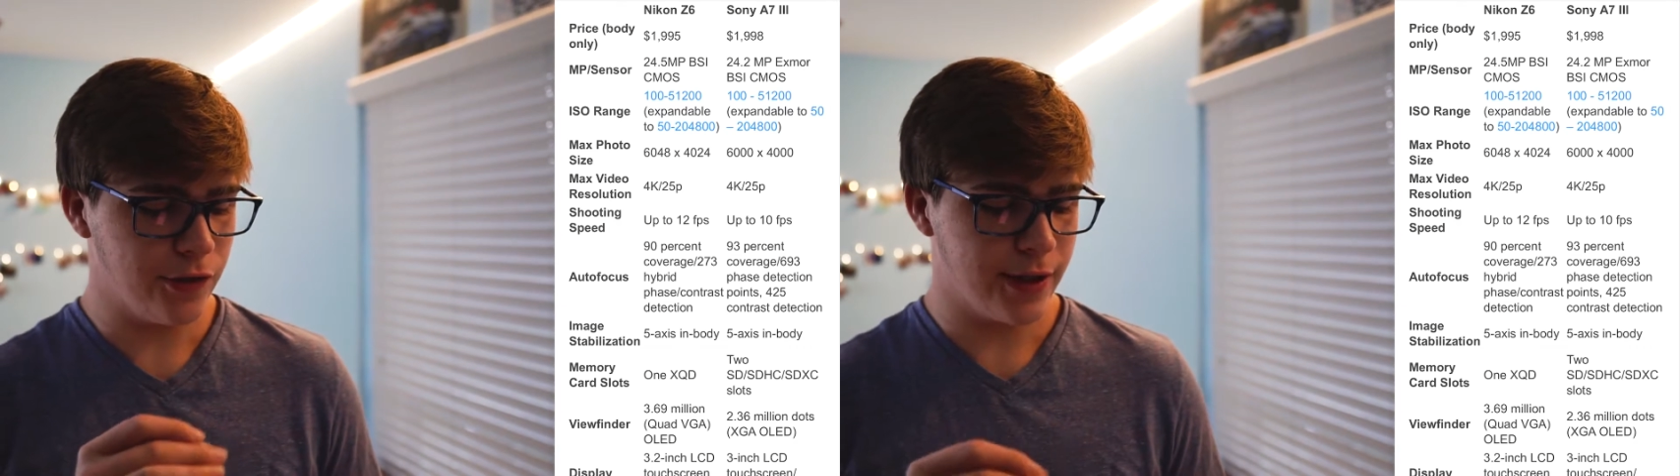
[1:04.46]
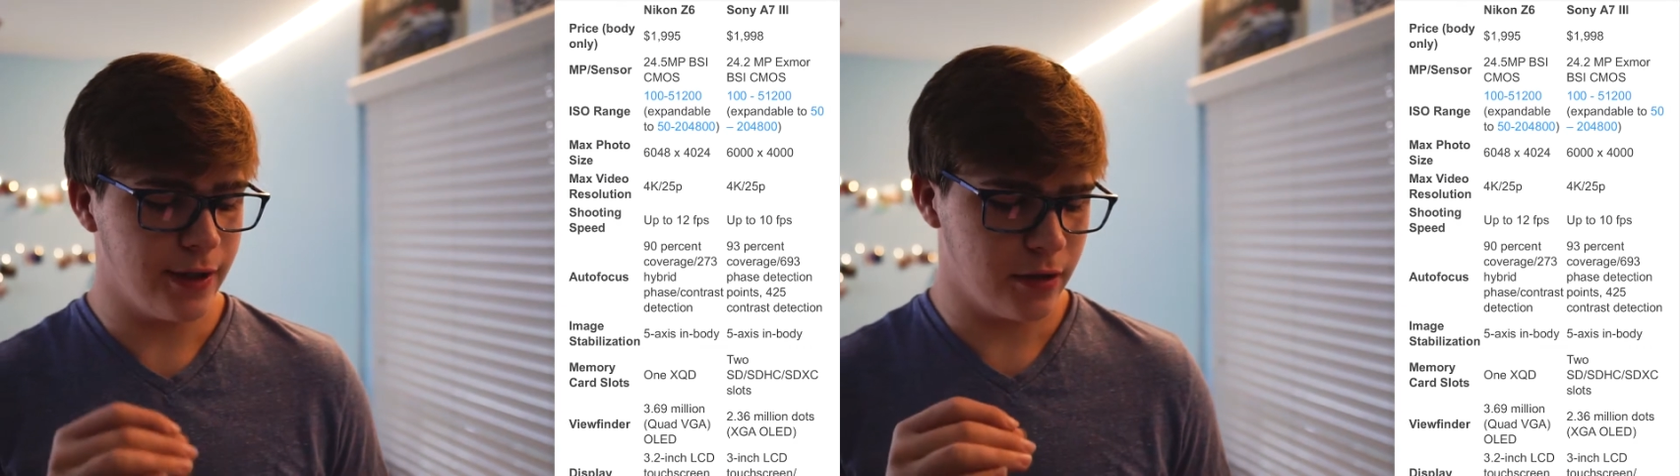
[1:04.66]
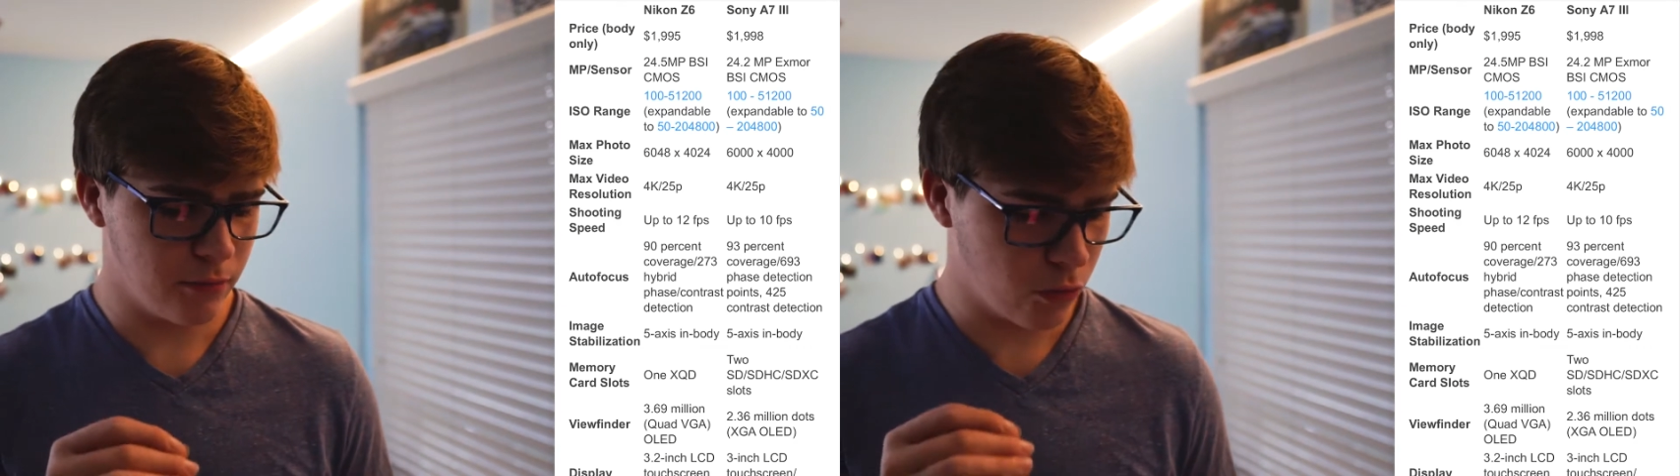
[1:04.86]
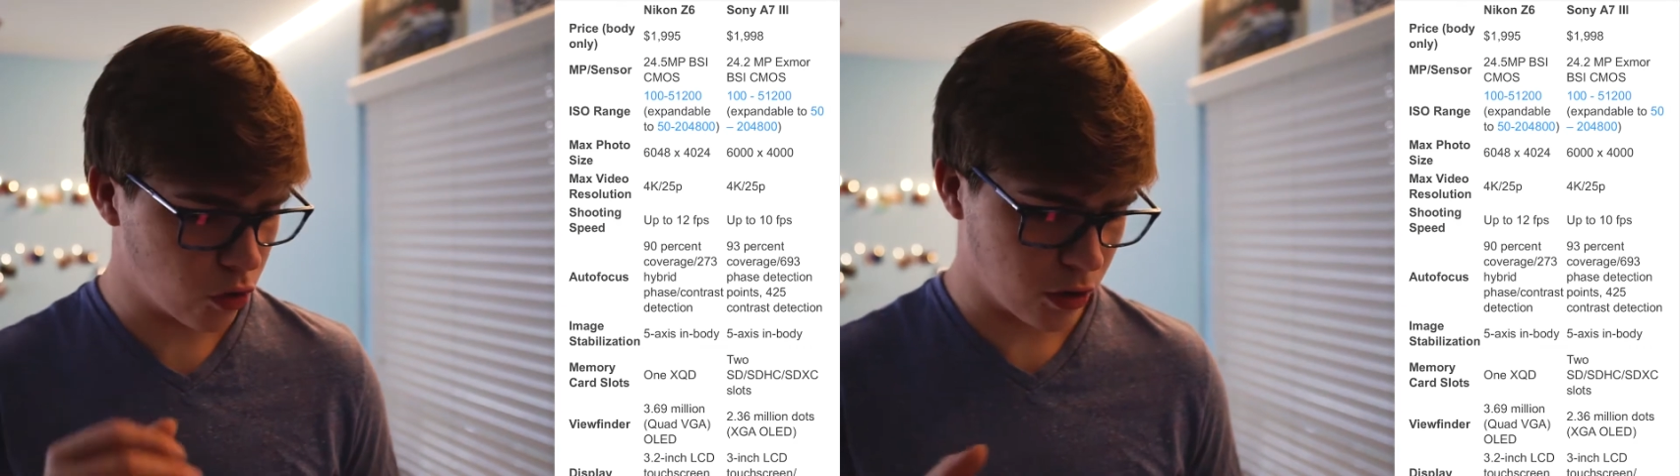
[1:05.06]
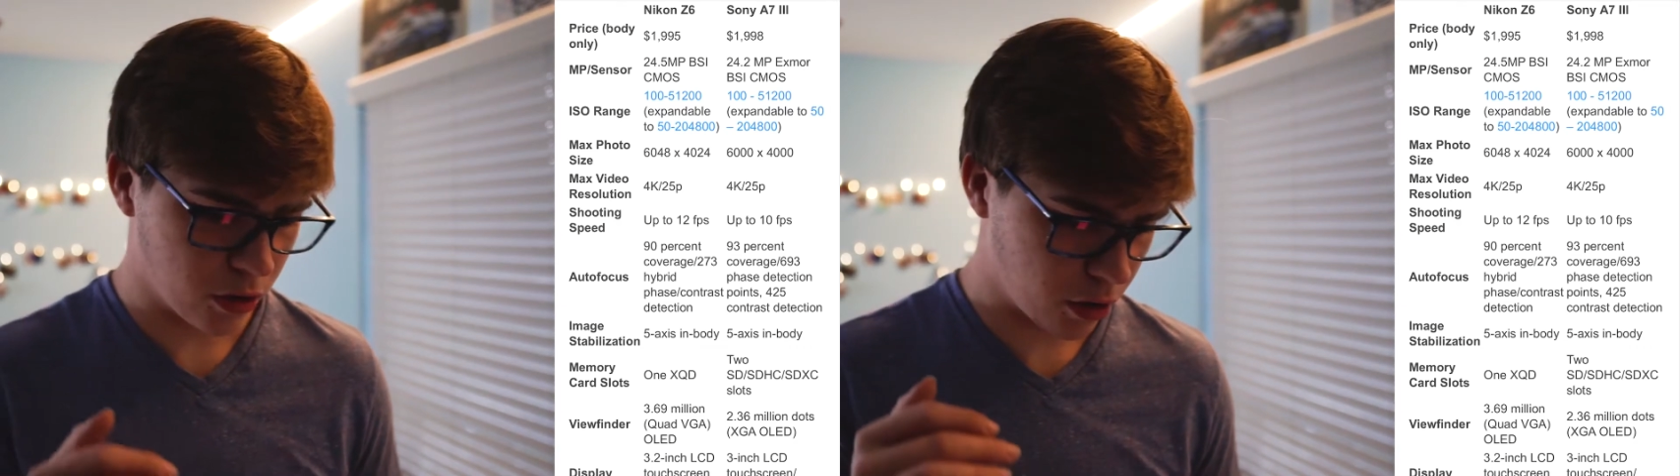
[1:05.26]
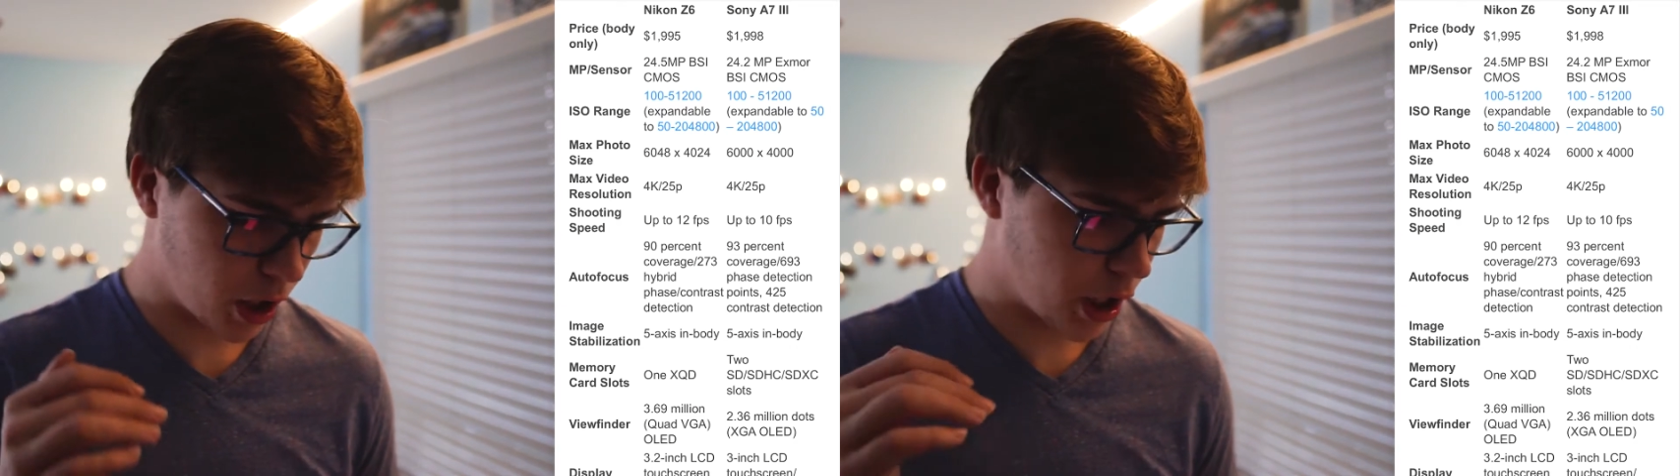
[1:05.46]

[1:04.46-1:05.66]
you get more